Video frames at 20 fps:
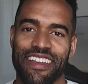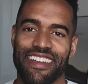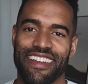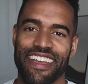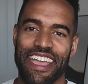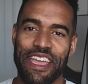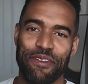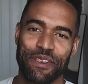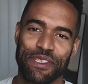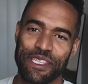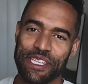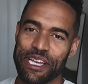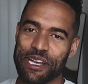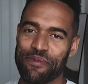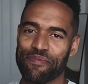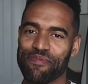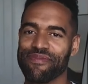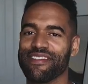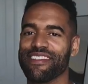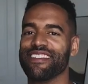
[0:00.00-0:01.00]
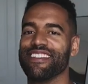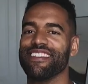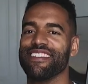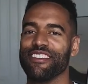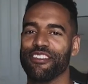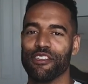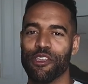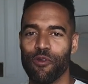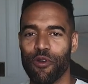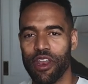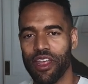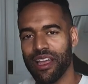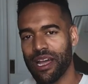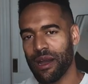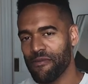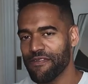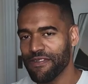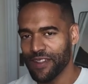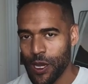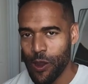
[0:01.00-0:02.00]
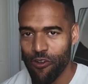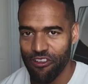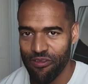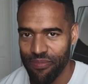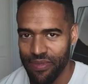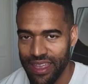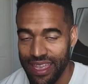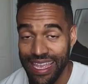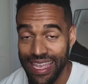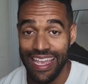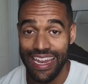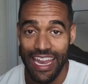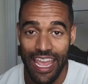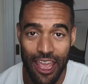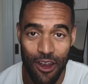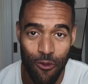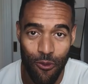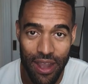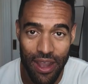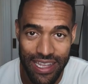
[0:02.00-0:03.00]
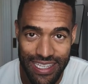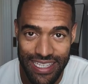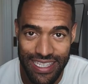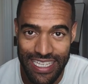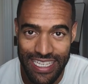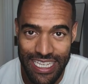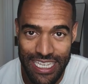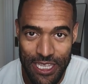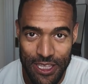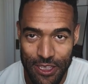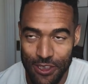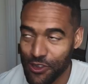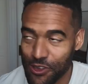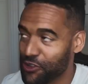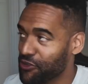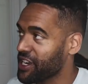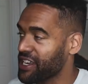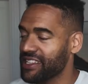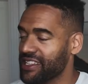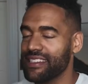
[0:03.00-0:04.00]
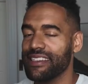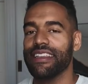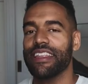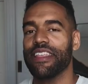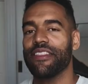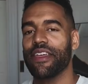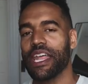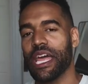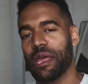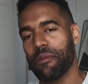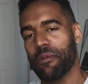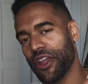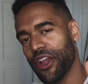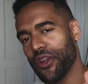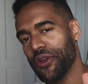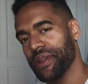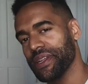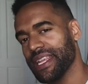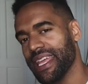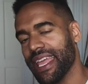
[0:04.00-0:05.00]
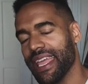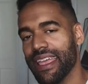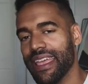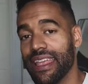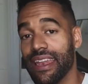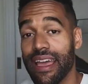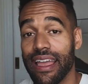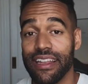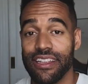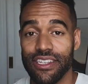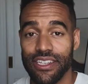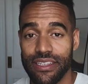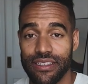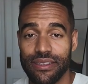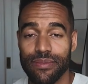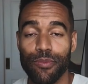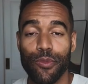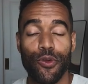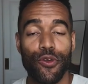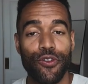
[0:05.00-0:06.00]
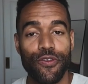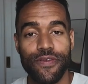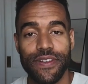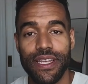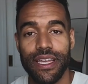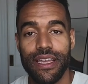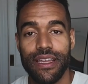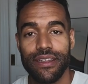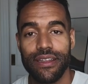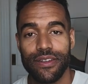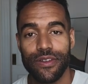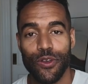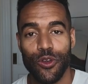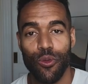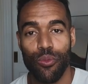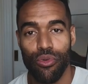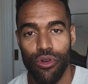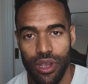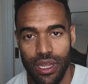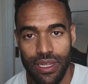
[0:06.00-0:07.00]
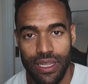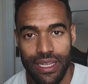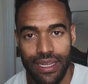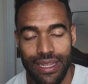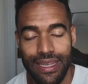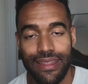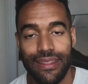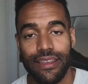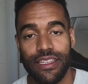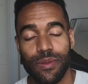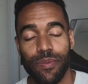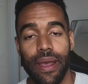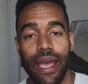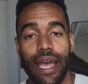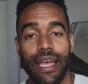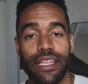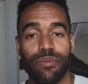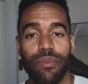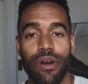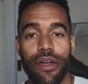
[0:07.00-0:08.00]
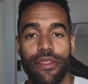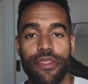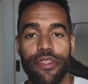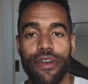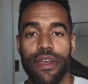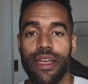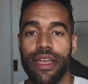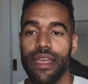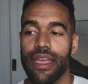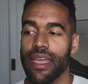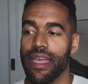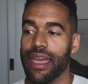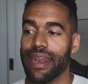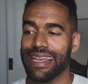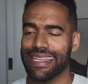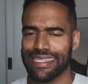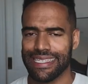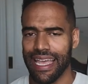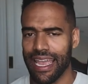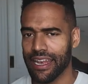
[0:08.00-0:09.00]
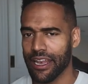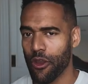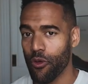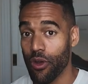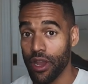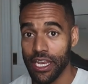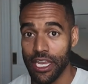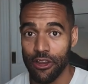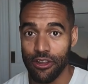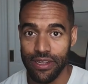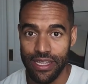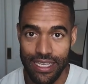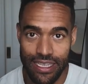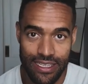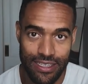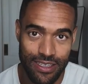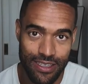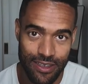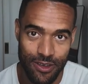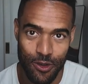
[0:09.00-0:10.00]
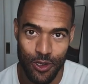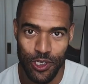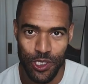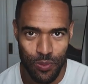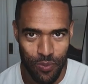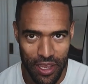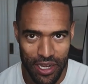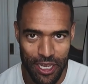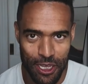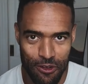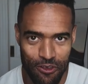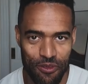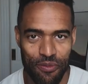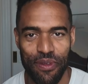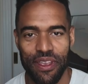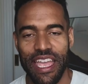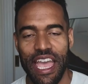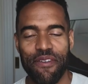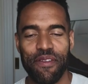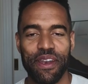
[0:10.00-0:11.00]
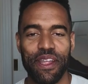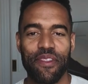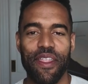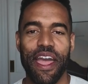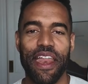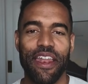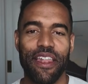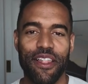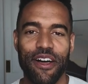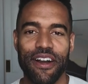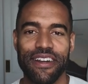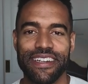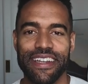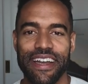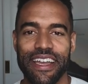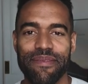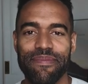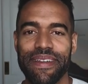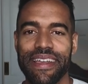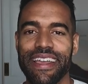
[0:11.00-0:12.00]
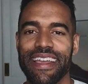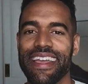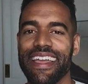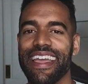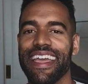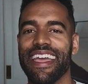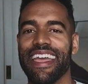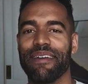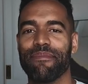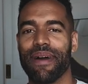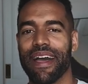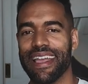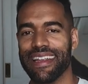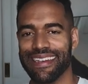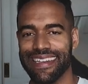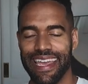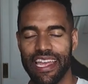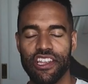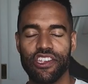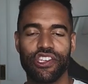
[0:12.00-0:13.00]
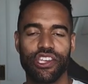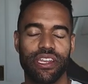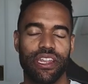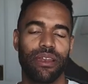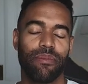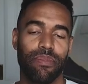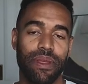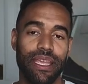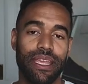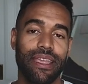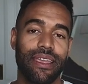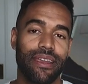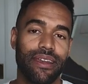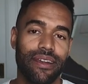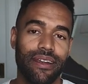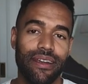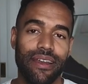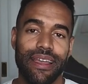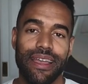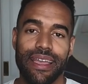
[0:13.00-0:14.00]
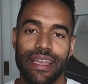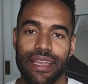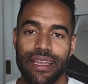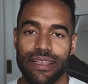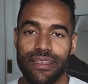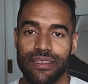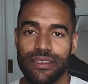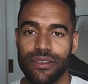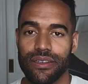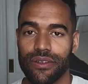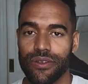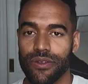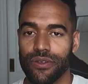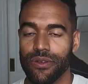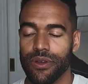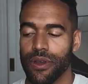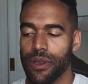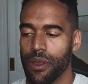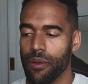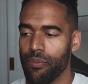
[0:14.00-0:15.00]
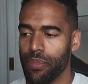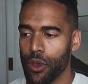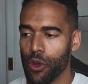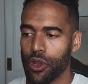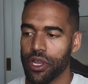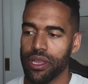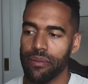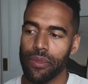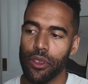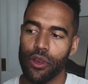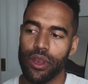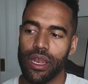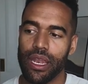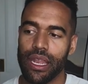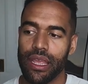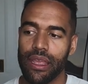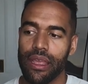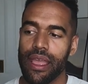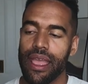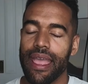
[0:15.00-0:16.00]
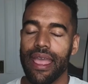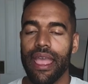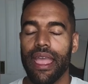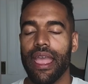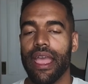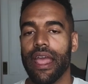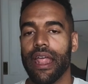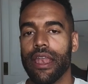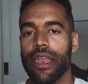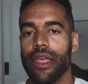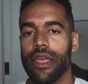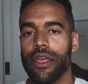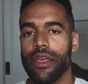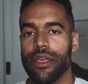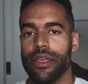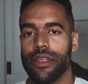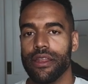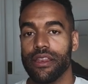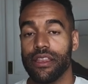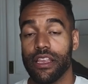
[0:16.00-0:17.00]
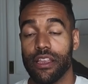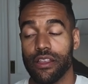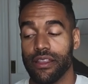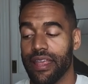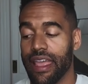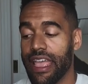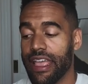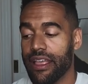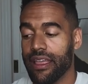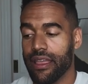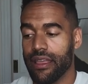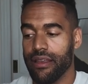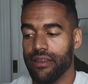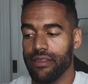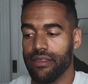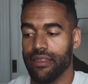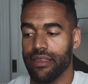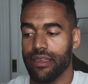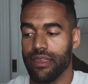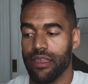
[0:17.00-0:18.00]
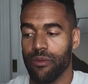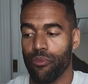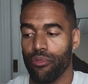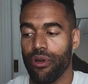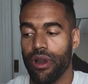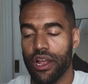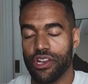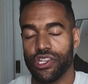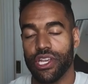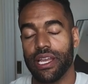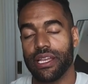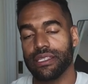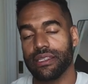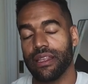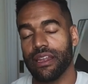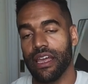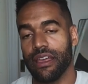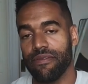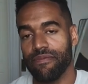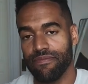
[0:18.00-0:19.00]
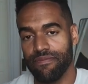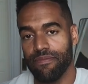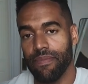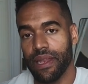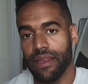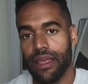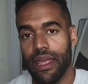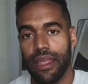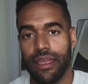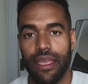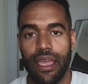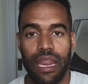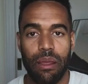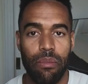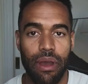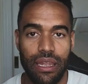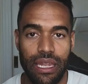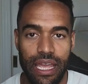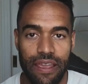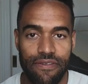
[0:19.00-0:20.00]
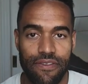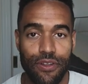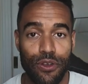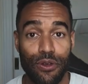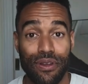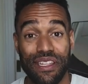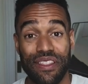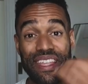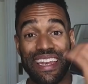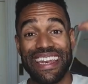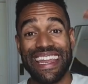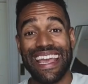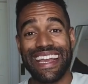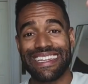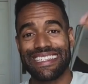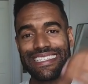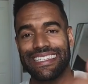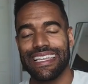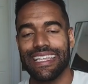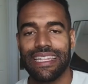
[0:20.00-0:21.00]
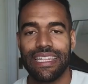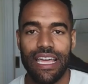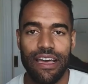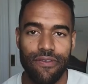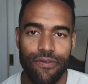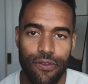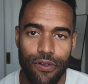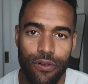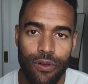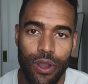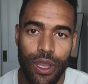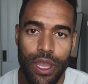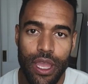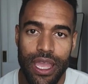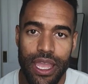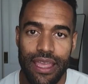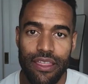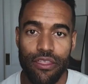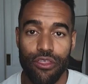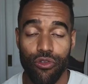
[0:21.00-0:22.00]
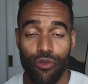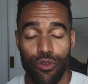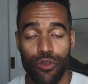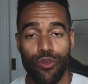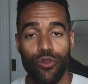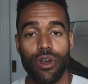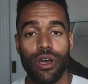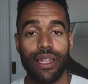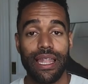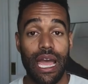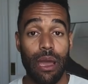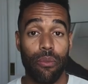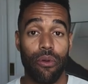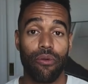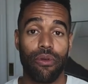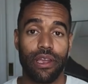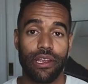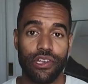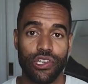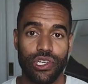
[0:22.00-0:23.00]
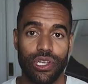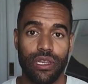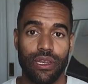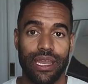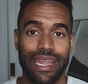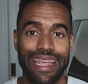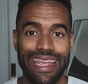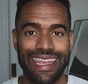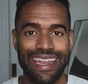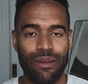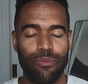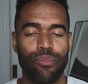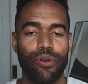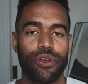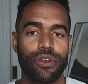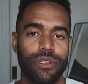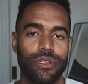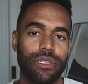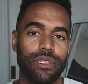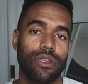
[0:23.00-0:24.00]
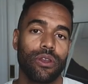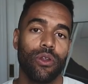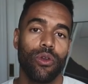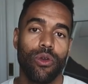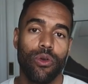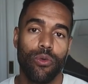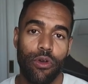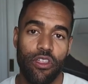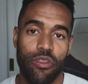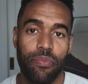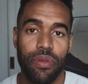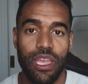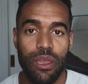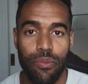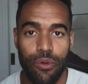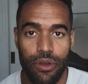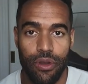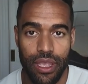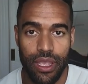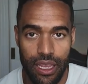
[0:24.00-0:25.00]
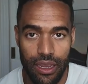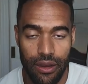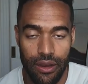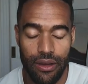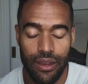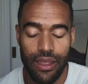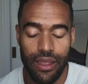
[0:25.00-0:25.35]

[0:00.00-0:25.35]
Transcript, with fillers: Hey, what's up? Do you want to come flow with me in NYC, this great city that I'm currently in? I just moved to Brooklyn this past month and I signed a one year lease, which is a big deal for me. I haven't done that in a long time. And my intention in being here is to build community and take the projects that I've been dedicating my life to to the next level through collaboration in person with people here.